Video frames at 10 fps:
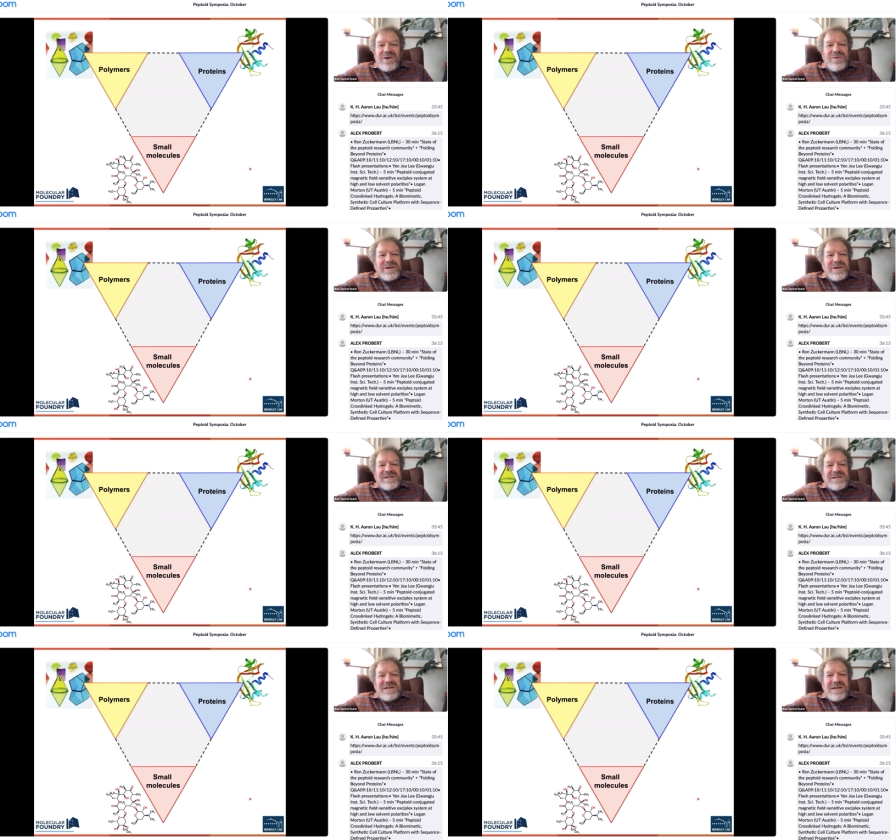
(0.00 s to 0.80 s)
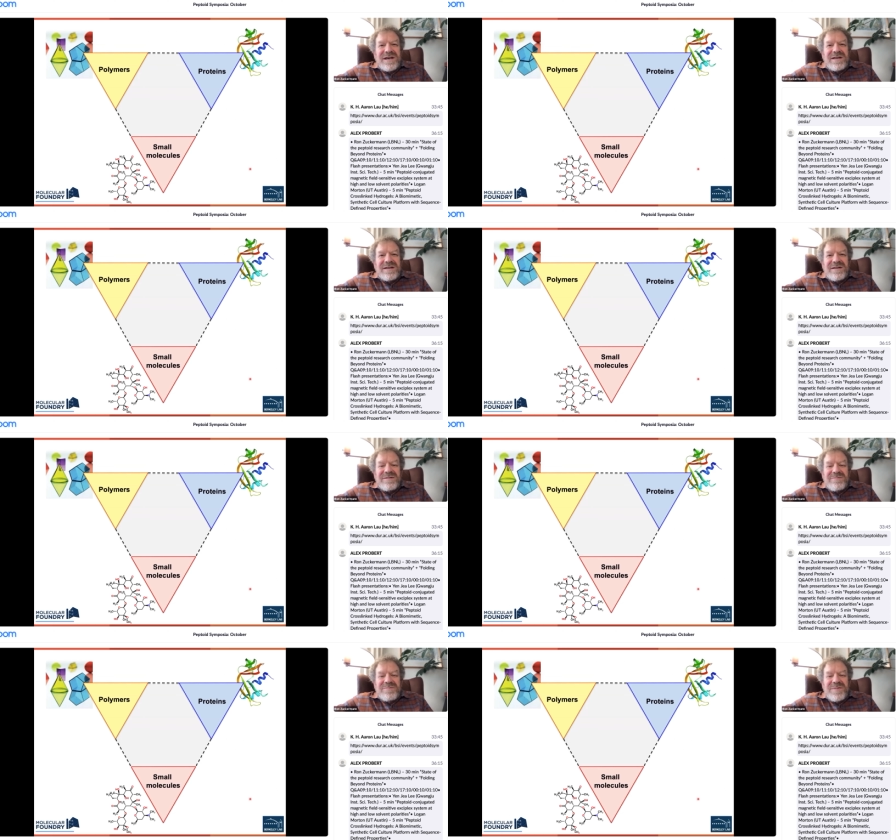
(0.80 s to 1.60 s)
we can see that
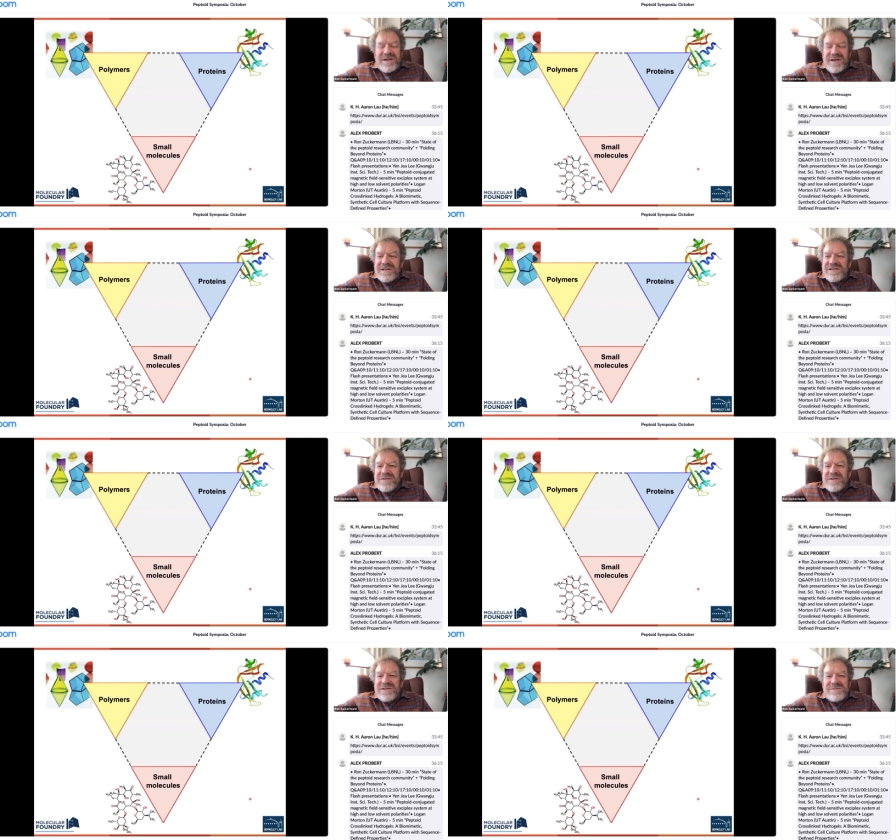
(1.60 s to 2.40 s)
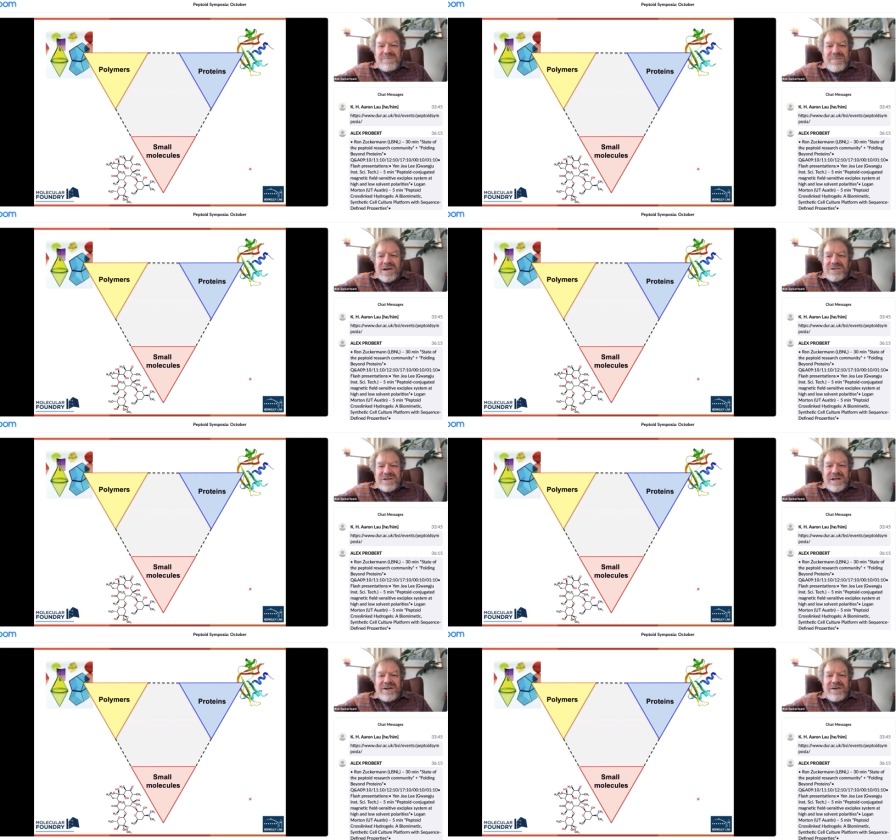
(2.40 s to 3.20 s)
because of this
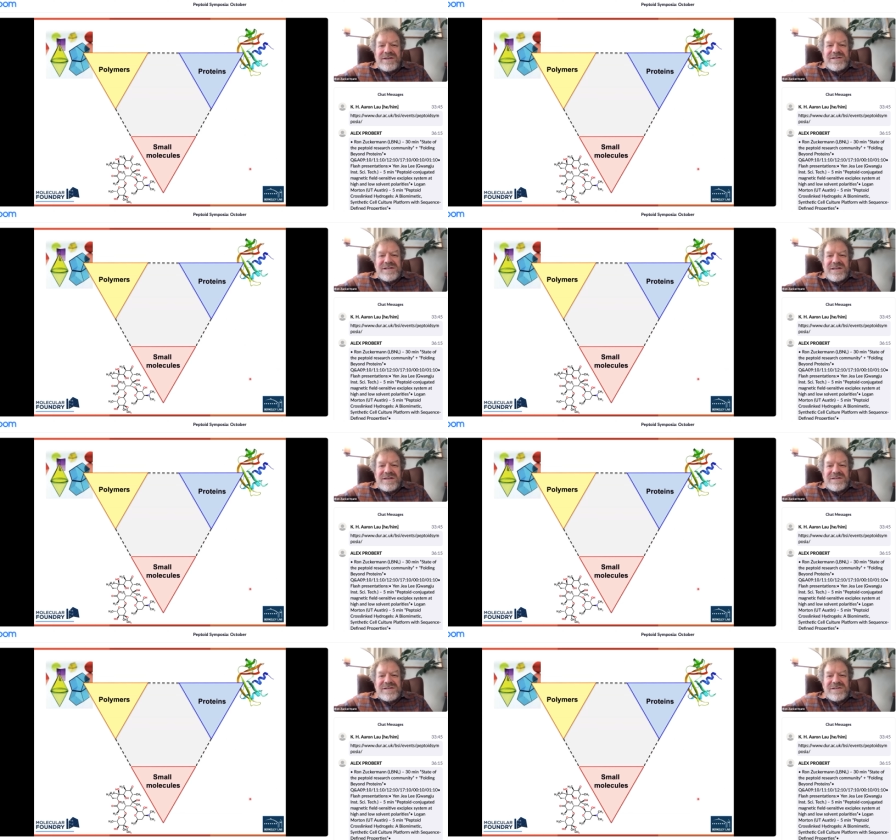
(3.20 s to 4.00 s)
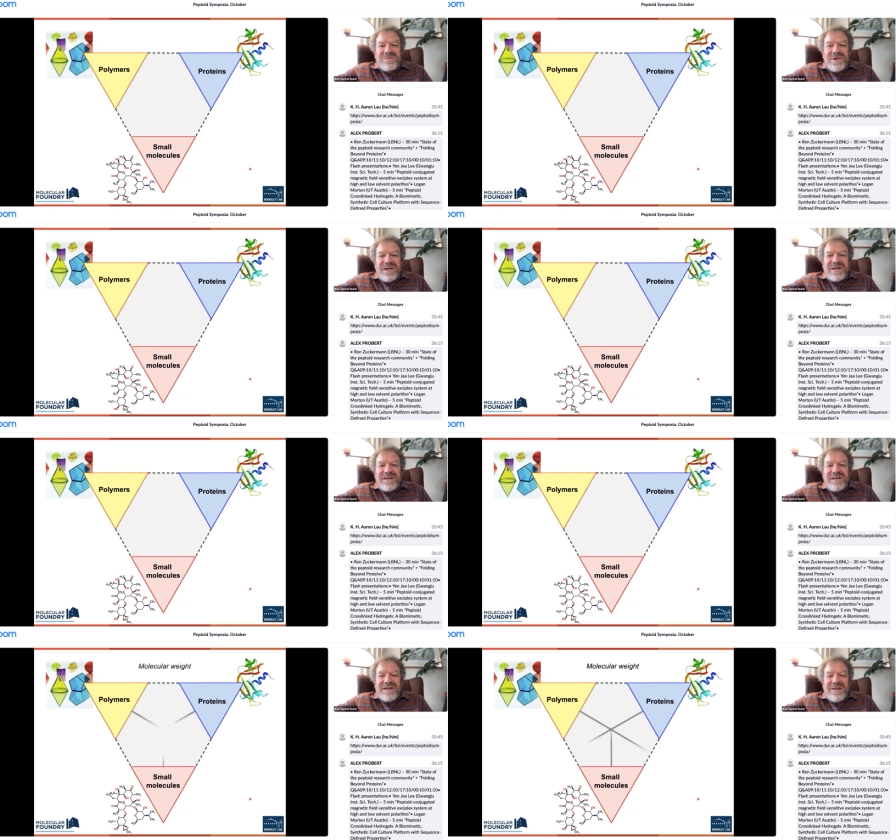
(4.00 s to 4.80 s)
modularity and synthesis, we
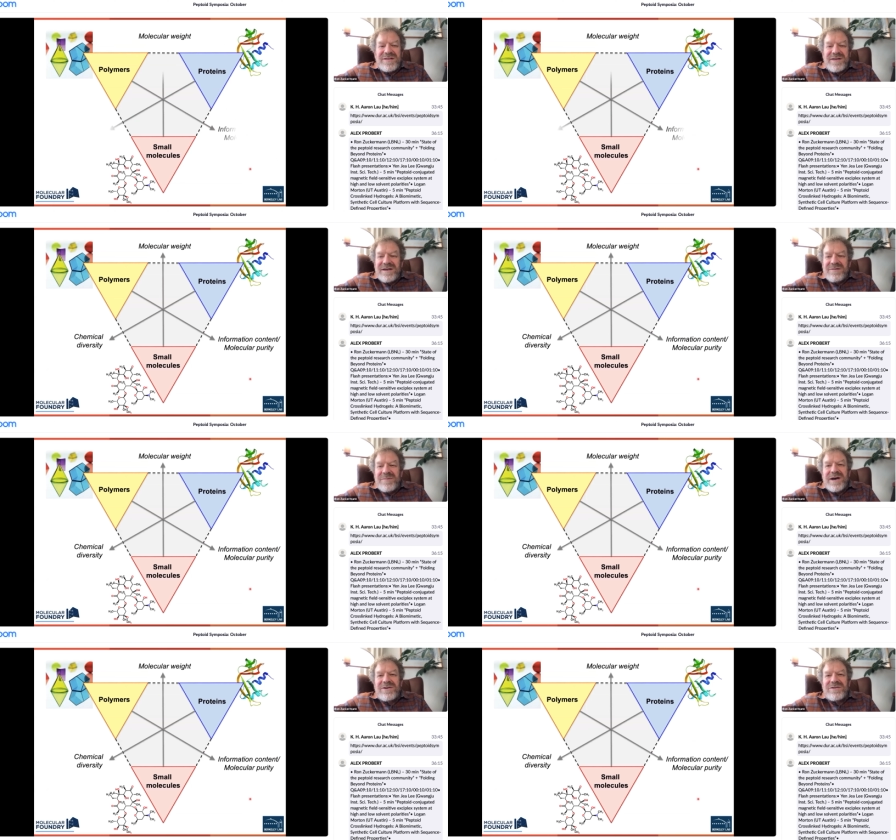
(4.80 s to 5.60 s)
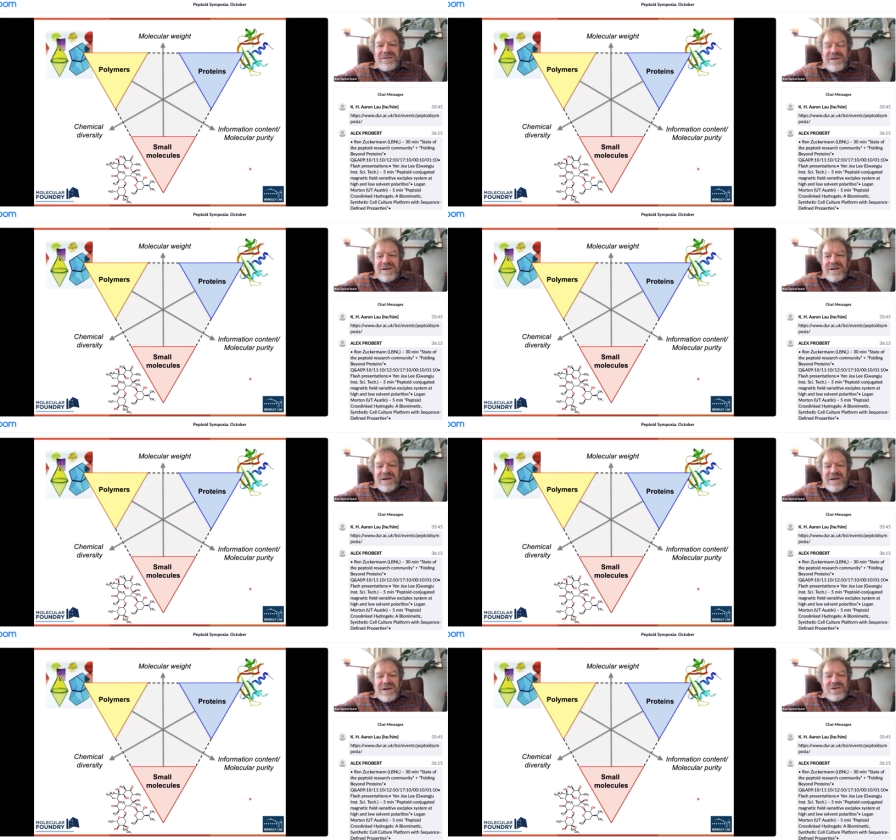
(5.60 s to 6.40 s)
can think about
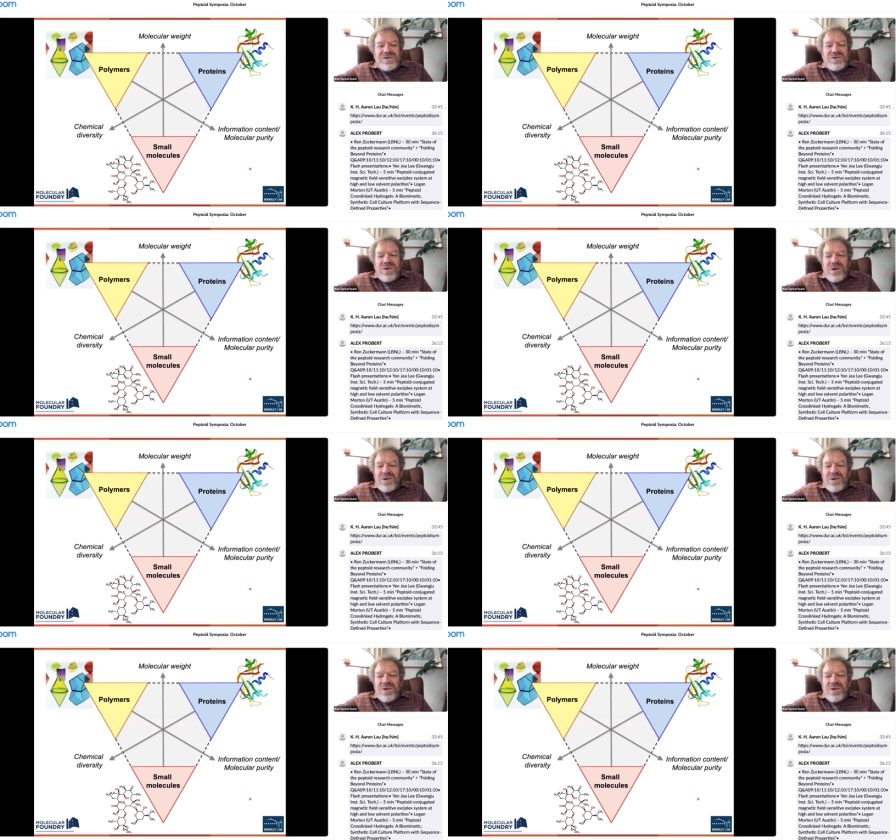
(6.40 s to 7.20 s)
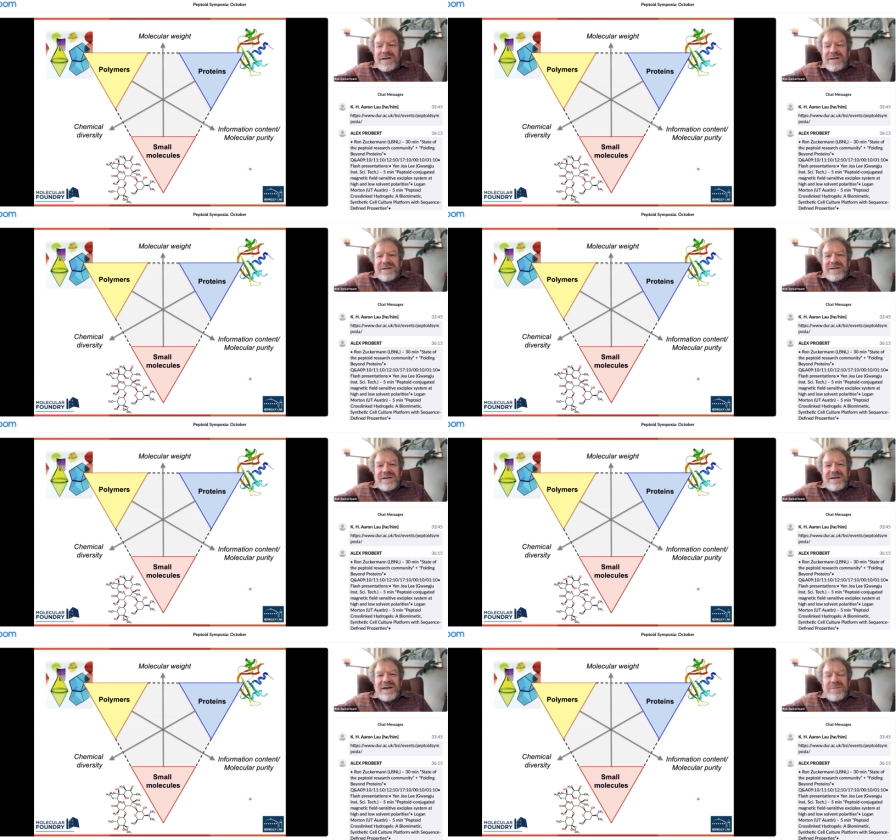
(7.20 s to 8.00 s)
controlling
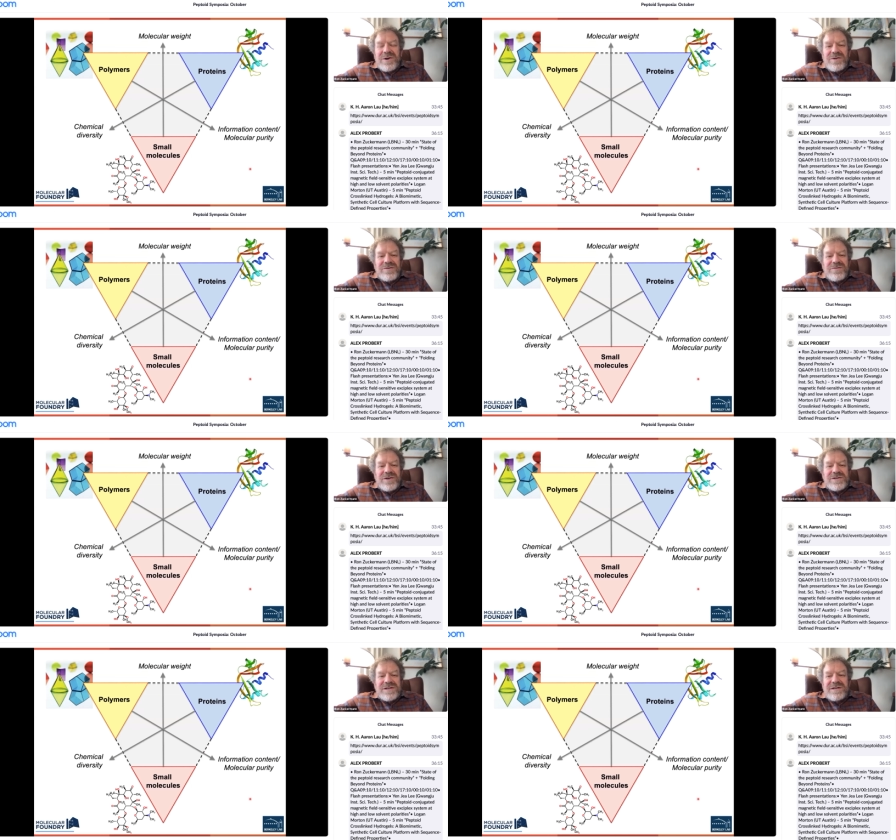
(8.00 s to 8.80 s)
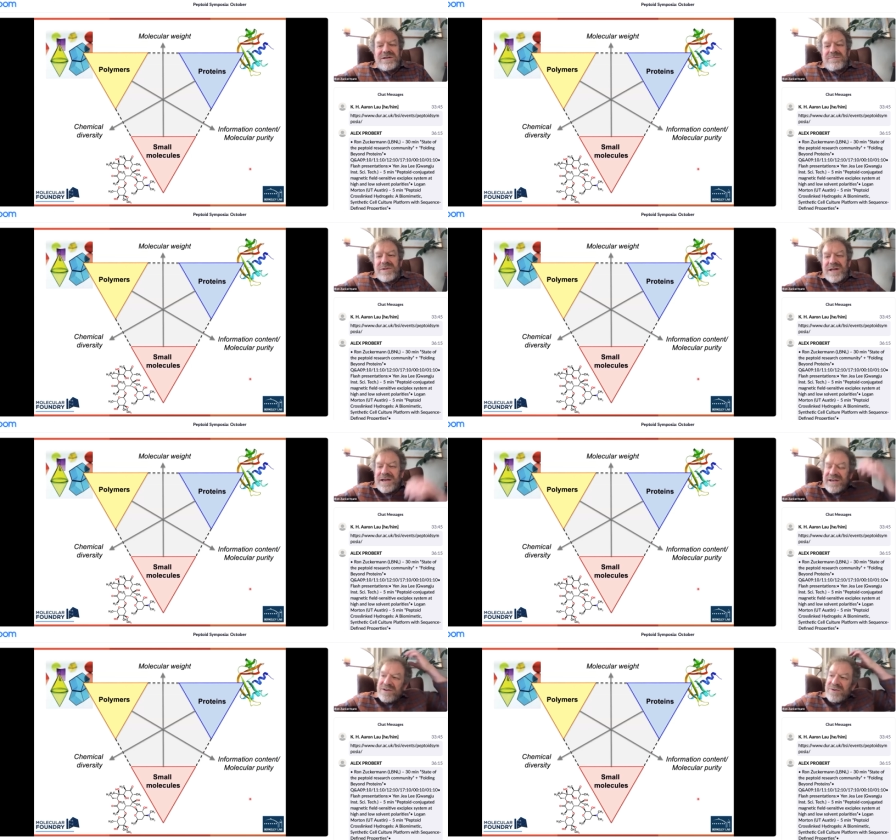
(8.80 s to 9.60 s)
chemical diversity,
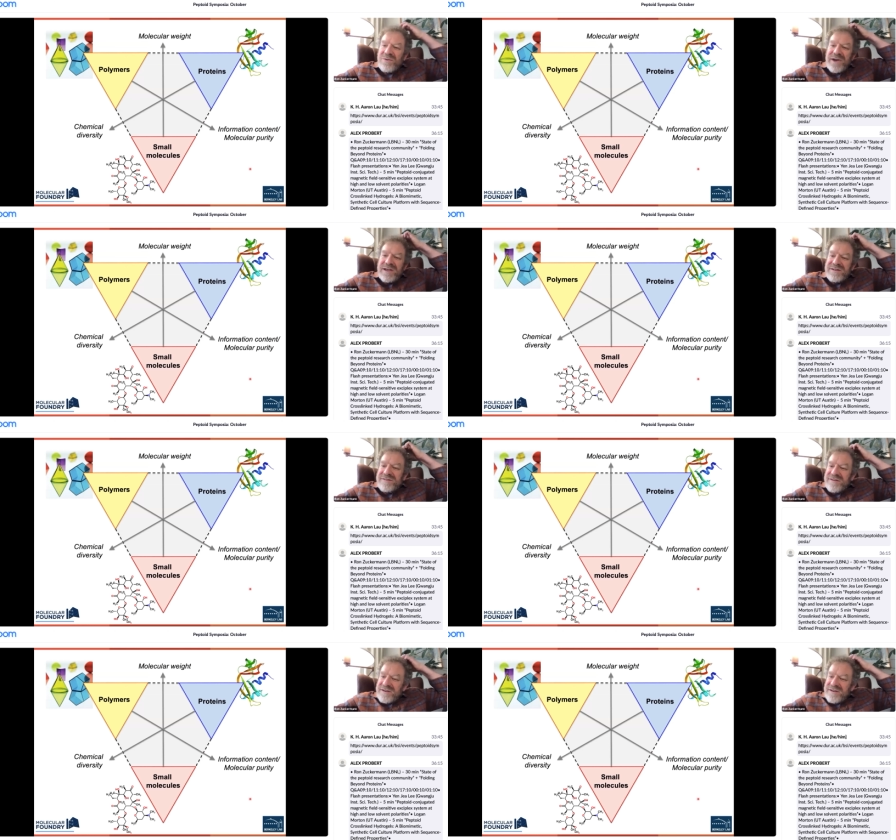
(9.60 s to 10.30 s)
molecular weight,